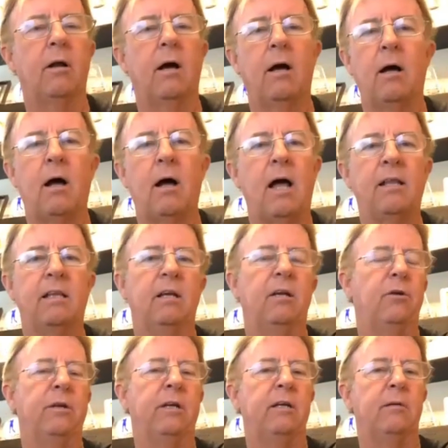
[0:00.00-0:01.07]
I think
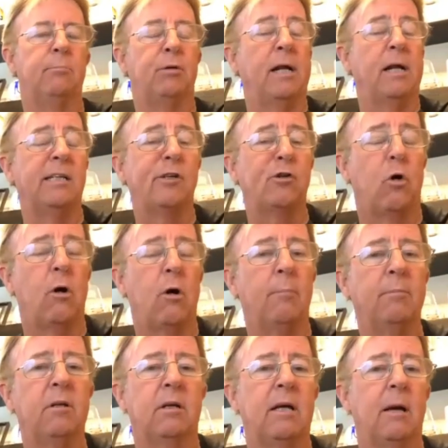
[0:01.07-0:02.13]
you need to
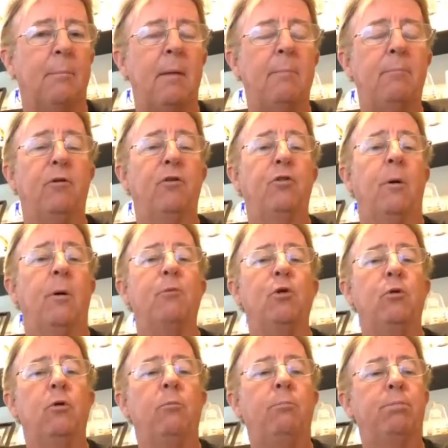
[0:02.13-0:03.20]
brainstorm to come up with some
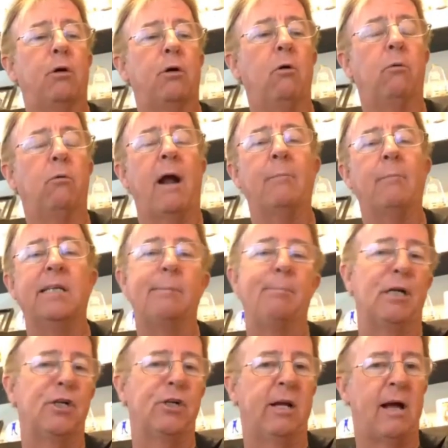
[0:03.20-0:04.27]
new program,
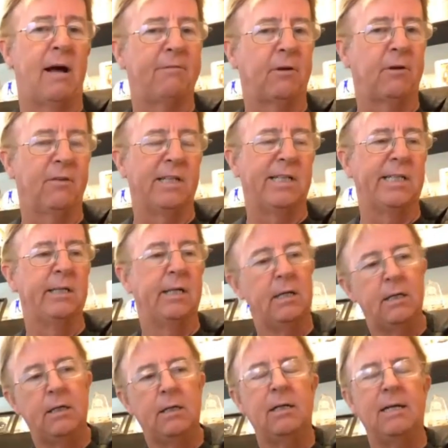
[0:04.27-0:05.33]
especially after this
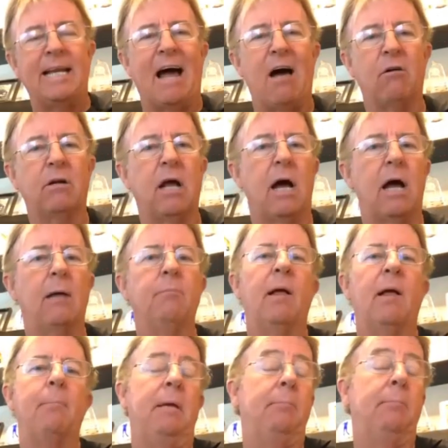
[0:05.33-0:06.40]
downtime,
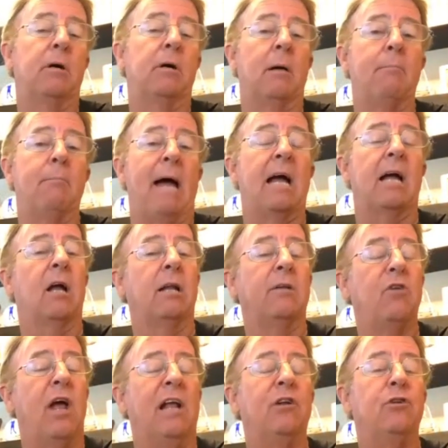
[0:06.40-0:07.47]
that people come back
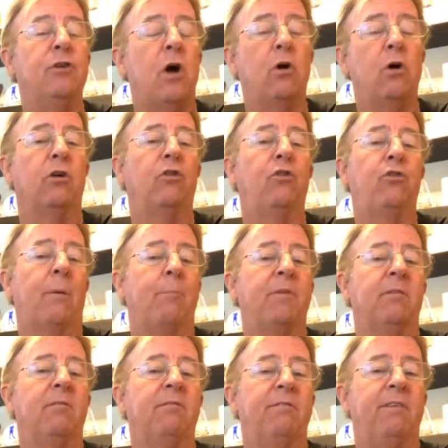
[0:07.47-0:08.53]
and notice
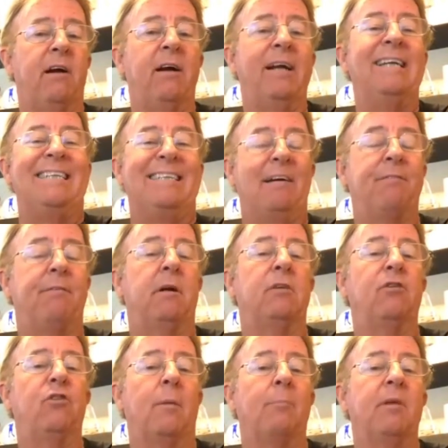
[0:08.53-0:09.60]
something very
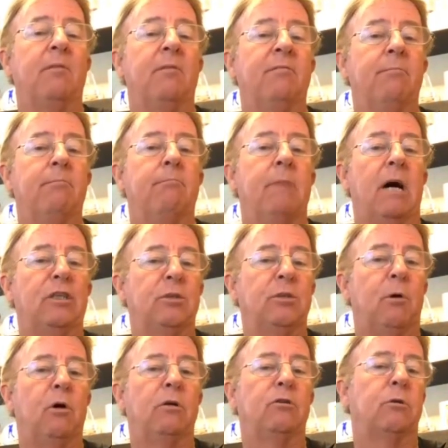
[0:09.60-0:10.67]
different, something much
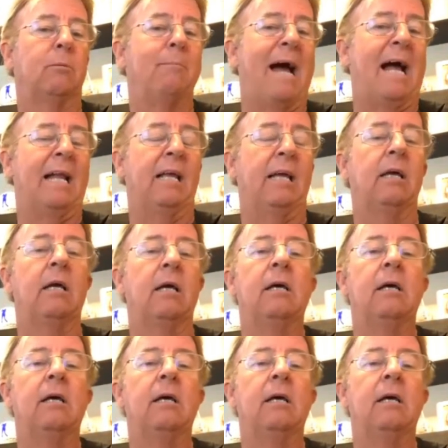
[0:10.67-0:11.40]
more dramatic,